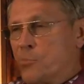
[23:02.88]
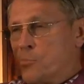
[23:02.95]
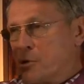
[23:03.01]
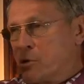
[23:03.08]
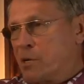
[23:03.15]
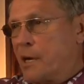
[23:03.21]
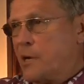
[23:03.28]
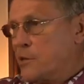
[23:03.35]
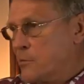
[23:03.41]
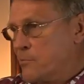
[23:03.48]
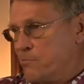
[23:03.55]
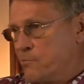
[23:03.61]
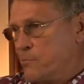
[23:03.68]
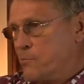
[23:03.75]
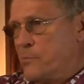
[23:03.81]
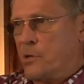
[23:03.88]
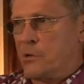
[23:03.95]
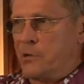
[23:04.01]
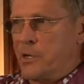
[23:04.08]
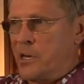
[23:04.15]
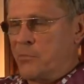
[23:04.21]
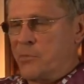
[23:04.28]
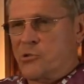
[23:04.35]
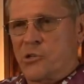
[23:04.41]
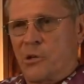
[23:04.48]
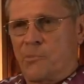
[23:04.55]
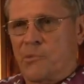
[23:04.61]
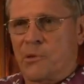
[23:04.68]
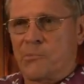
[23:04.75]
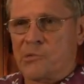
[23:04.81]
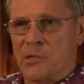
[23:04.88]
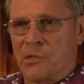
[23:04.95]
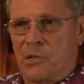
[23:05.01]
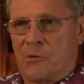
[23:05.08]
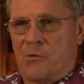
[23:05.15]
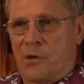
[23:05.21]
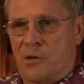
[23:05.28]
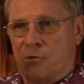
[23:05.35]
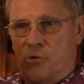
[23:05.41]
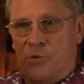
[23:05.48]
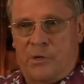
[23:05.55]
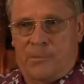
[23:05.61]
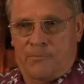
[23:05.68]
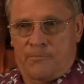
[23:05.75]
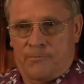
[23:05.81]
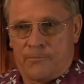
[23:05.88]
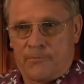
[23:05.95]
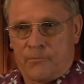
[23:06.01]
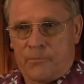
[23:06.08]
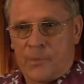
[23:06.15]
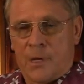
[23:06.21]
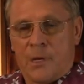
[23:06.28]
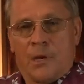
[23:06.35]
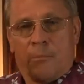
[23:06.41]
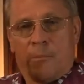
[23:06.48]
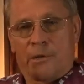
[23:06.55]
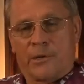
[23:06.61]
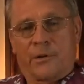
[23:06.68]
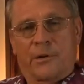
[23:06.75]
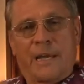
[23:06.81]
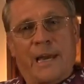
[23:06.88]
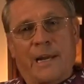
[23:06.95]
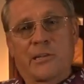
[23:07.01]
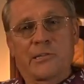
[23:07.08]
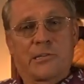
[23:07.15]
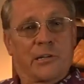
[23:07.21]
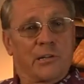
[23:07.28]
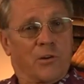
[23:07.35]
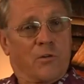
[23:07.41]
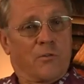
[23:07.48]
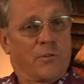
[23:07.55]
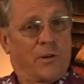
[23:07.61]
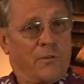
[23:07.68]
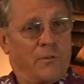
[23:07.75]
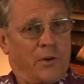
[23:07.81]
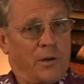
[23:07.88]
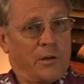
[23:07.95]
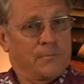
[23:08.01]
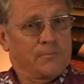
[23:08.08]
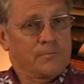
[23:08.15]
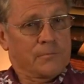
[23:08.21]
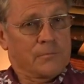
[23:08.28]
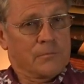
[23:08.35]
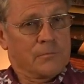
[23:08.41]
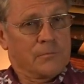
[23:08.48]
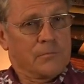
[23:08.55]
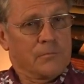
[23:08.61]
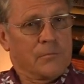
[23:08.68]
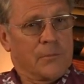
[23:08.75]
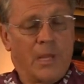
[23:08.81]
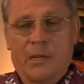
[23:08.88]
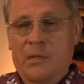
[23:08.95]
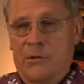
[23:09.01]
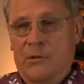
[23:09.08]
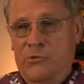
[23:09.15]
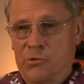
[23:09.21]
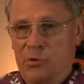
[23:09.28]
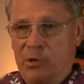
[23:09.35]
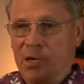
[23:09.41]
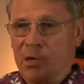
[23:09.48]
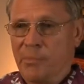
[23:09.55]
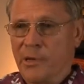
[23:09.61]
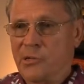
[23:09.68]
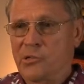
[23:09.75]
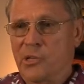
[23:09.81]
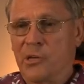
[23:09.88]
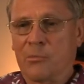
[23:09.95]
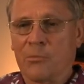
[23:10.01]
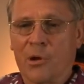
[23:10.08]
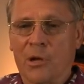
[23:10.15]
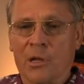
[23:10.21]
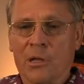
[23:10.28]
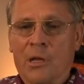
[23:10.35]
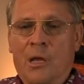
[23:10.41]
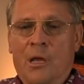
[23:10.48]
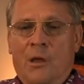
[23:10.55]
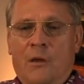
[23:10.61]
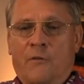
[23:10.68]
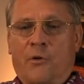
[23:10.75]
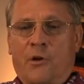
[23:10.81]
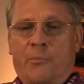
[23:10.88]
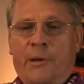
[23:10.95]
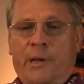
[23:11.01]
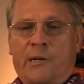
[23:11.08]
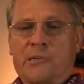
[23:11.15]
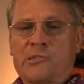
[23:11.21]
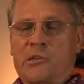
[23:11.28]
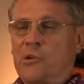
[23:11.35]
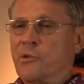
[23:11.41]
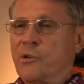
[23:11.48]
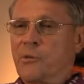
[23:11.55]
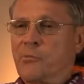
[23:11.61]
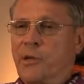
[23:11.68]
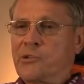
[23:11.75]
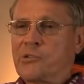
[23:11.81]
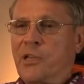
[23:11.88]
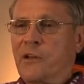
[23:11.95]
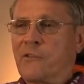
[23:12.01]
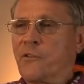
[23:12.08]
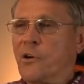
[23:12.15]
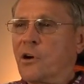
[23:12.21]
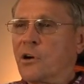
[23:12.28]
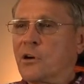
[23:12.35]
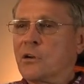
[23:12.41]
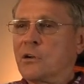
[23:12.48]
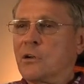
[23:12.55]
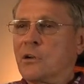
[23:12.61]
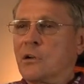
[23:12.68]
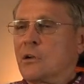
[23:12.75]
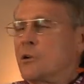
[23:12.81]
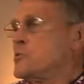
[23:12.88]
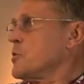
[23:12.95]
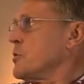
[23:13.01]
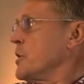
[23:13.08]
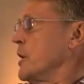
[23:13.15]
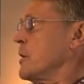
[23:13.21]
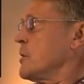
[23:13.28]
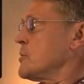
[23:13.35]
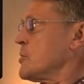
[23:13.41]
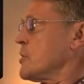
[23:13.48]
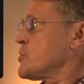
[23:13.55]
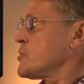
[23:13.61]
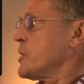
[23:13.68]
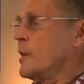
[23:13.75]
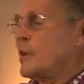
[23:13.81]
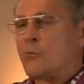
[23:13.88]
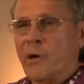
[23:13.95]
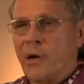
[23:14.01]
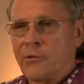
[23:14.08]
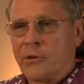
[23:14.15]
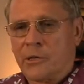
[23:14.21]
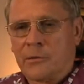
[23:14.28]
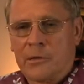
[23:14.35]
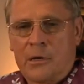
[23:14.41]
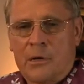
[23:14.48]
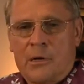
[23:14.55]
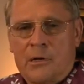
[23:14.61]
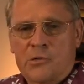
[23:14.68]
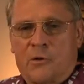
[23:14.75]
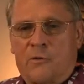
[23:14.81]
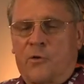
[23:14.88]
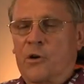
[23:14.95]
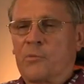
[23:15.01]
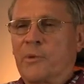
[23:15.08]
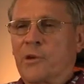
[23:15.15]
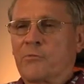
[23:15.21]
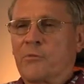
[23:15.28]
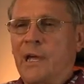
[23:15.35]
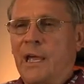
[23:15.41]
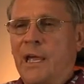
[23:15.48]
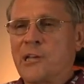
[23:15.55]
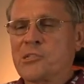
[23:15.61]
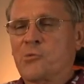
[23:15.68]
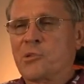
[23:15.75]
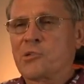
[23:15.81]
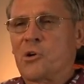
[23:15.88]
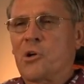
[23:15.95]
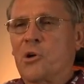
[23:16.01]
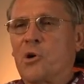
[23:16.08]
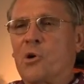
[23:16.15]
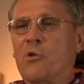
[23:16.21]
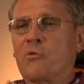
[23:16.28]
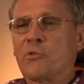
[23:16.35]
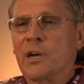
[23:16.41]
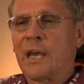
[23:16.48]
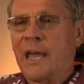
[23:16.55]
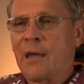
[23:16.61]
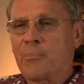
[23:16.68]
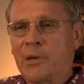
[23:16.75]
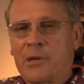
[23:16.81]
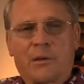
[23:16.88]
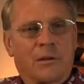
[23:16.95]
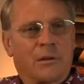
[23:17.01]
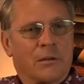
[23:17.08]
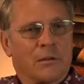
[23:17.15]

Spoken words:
to protect, enemy ship comes in, they want to shoot them. But their cannons didn't go very far. Shooting a big steel ball. Fort Pickens could only reach that far, so they could just sail around it. So Fort McRae has what's called overlapping